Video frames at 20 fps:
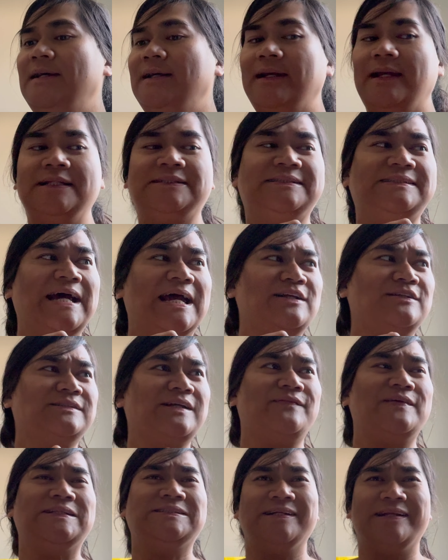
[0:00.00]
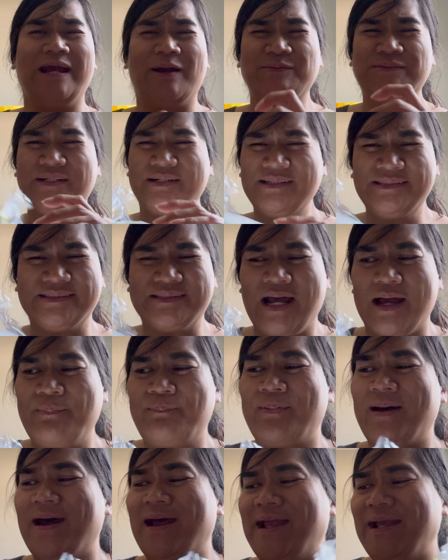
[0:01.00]
It's Daniel's event today. I was going to stop
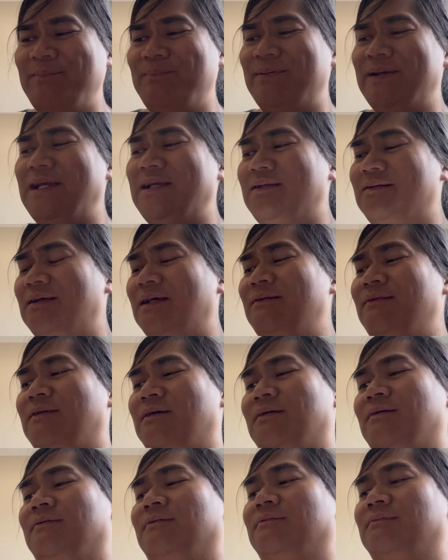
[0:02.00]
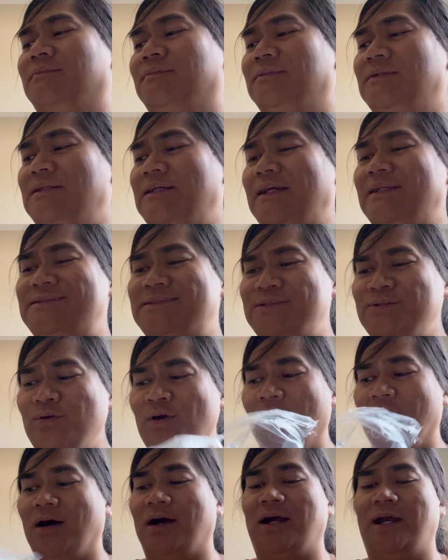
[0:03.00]
by, but I don't know. It's too
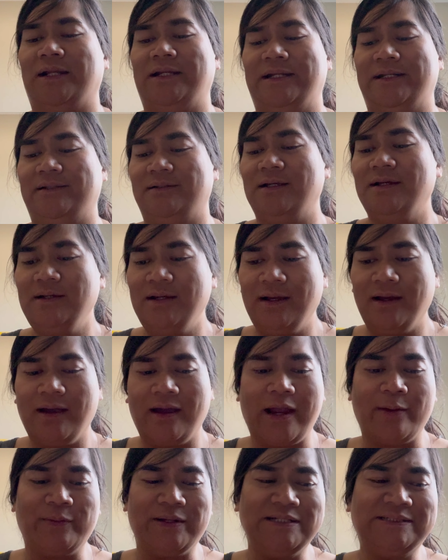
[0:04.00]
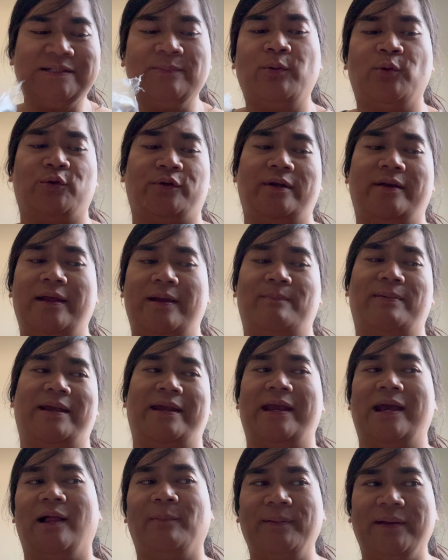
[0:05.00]
hot and I already supported him by
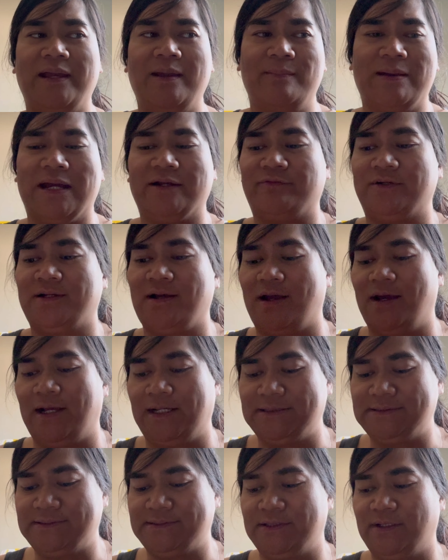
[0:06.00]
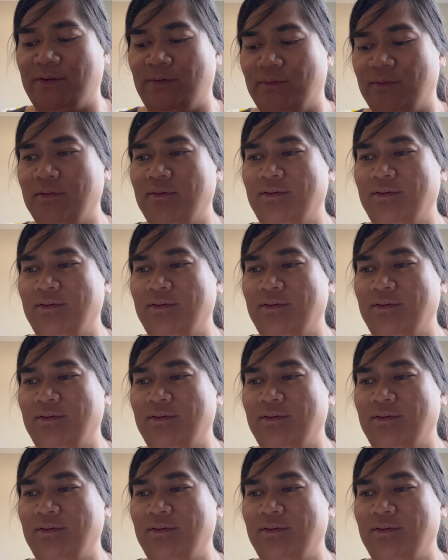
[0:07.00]
helping him advertise, so